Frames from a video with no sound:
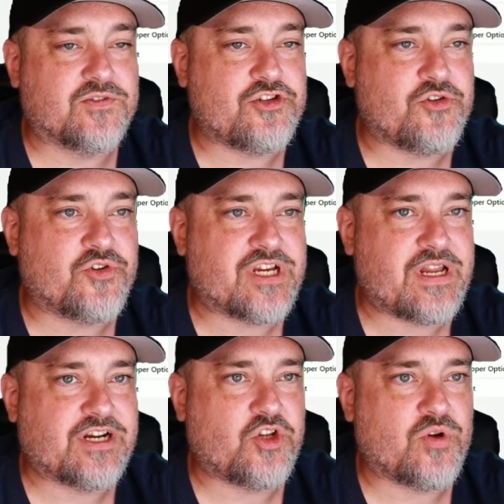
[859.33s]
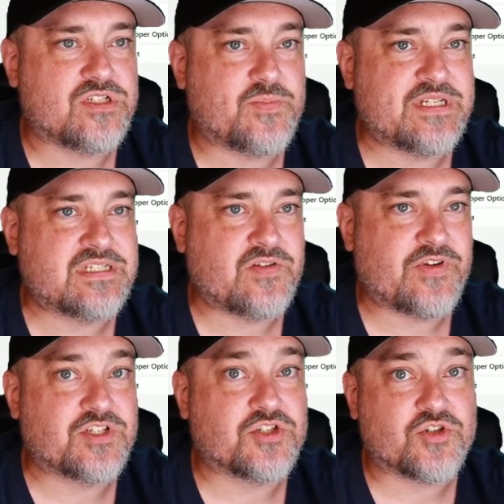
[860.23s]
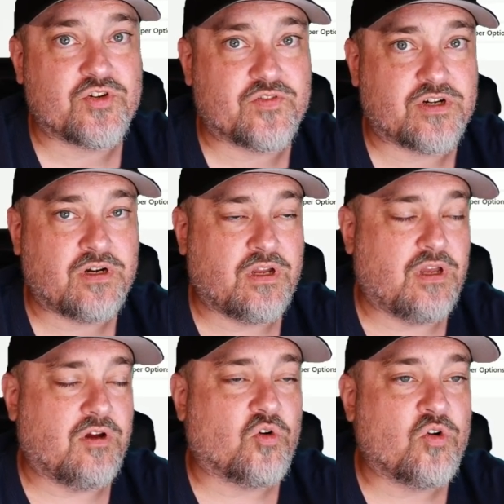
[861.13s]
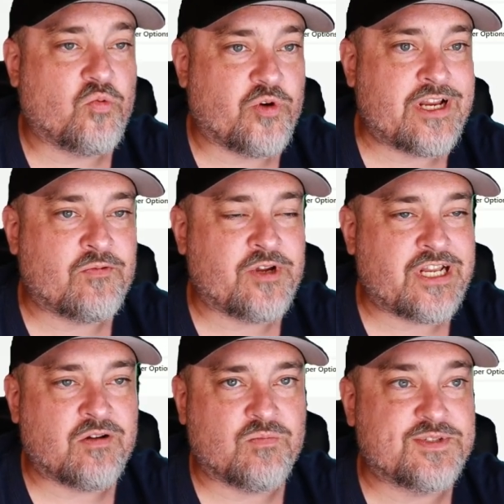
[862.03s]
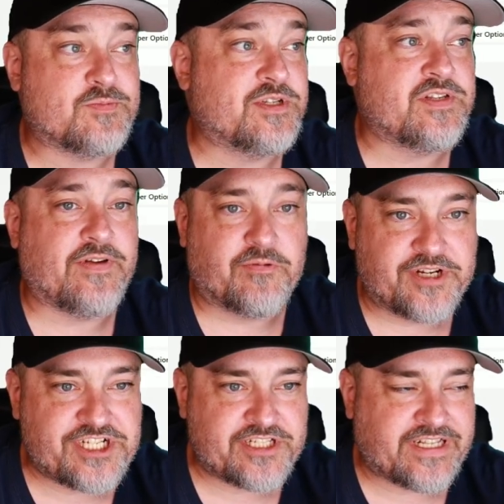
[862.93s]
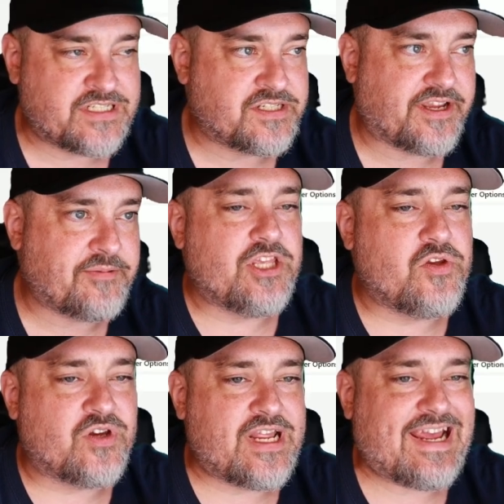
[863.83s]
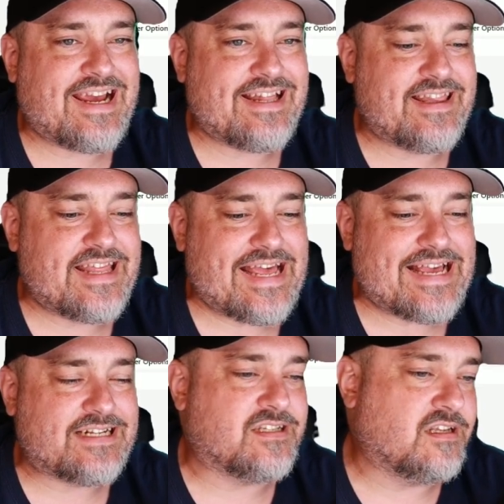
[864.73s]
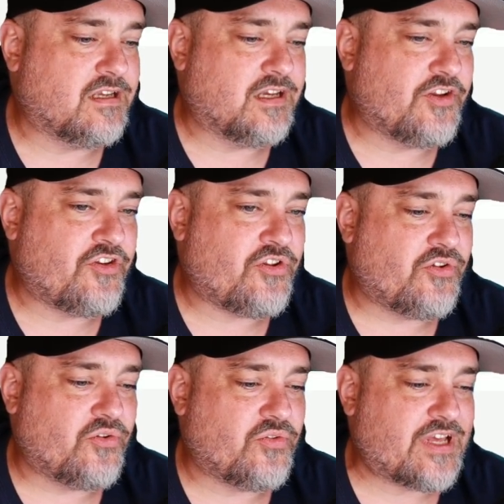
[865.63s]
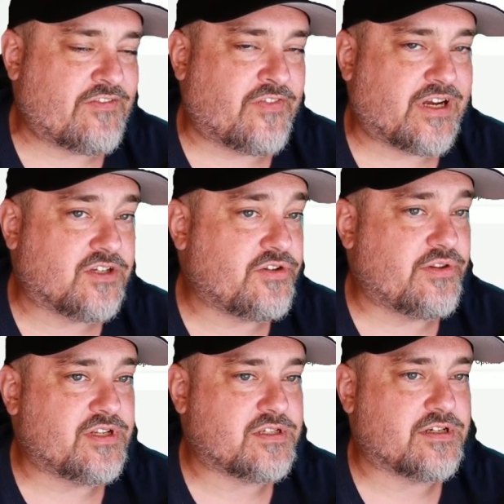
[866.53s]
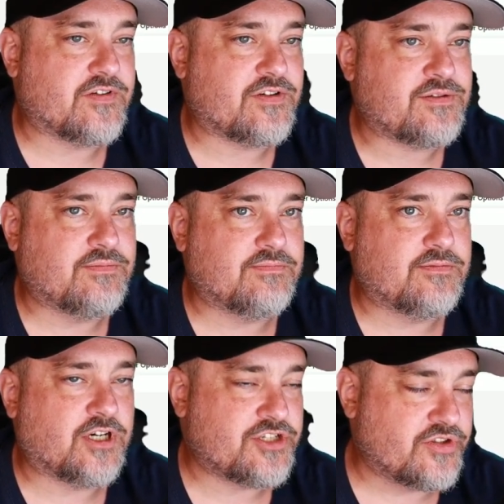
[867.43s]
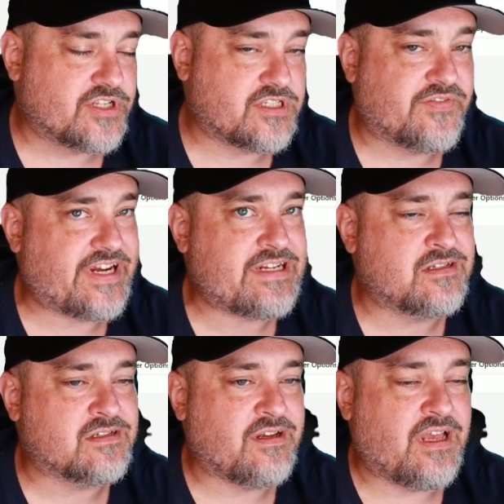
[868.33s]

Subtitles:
to connect to a specific server or in a specific region, let's say. You can add that file to this server or to this device,